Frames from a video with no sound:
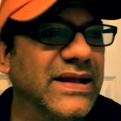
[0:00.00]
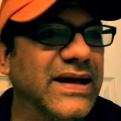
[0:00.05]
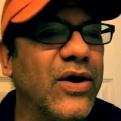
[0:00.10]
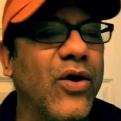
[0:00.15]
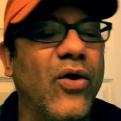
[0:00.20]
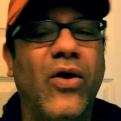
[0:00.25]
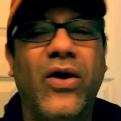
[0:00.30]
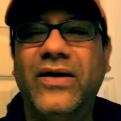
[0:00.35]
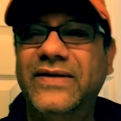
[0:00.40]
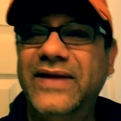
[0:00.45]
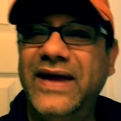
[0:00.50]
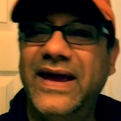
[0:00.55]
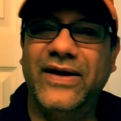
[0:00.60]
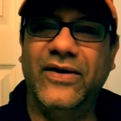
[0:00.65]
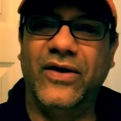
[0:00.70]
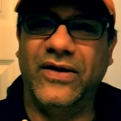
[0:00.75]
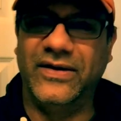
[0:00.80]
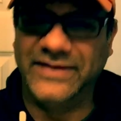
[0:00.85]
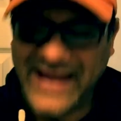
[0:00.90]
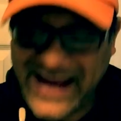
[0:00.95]
like all day
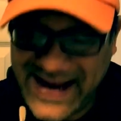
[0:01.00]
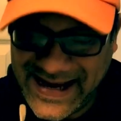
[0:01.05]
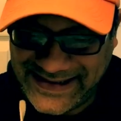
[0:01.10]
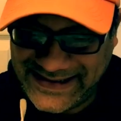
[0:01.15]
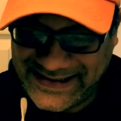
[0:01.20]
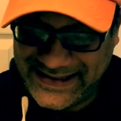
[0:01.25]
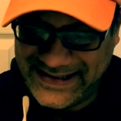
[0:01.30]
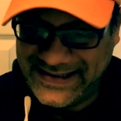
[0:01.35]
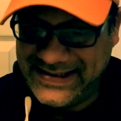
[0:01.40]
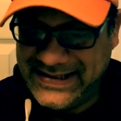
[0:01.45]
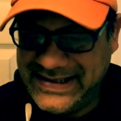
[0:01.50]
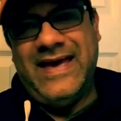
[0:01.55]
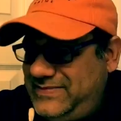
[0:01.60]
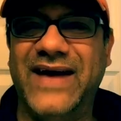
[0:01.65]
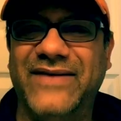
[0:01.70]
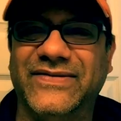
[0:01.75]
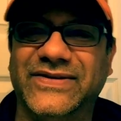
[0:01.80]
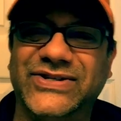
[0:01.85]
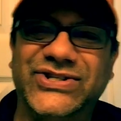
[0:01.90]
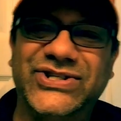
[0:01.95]
and all night.
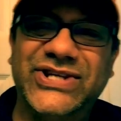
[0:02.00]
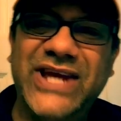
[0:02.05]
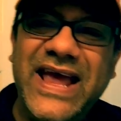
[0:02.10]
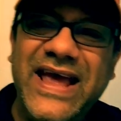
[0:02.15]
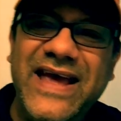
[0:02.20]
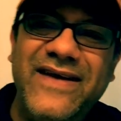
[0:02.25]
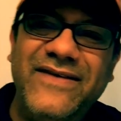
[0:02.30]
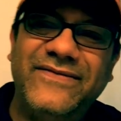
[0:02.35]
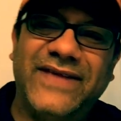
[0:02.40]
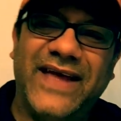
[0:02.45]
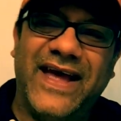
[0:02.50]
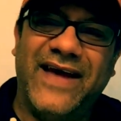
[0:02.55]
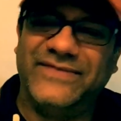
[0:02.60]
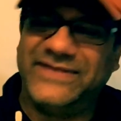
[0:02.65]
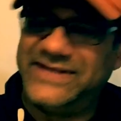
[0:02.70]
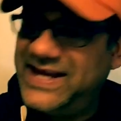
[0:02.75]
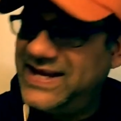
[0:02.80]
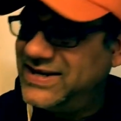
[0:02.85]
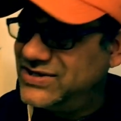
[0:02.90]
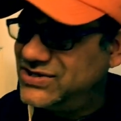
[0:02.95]
Haven't shaved,
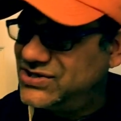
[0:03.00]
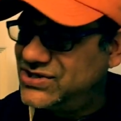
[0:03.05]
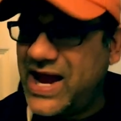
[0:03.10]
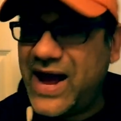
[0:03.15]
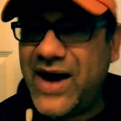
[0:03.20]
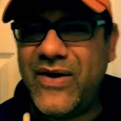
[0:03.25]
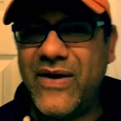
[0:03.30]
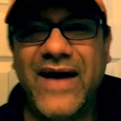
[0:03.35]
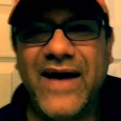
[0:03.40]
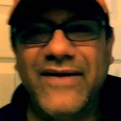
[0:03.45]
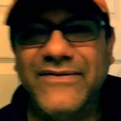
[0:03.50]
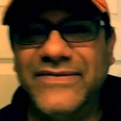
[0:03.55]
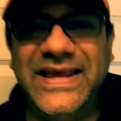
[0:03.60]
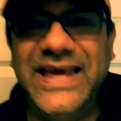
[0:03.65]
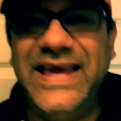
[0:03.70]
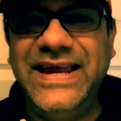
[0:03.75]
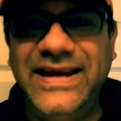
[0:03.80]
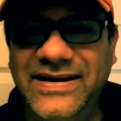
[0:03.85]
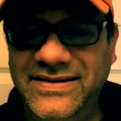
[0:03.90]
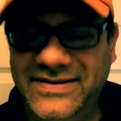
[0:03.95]
haven't taken a shower, haven't
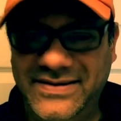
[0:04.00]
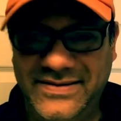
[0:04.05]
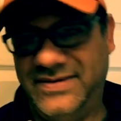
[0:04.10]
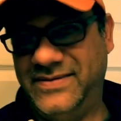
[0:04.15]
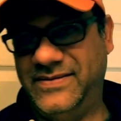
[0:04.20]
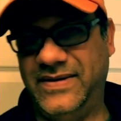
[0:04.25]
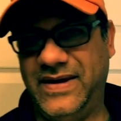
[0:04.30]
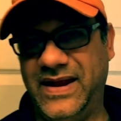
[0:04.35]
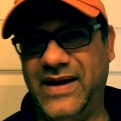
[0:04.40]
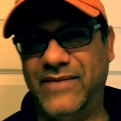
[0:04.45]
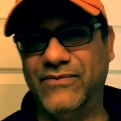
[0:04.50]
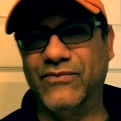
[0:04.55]
eaten, and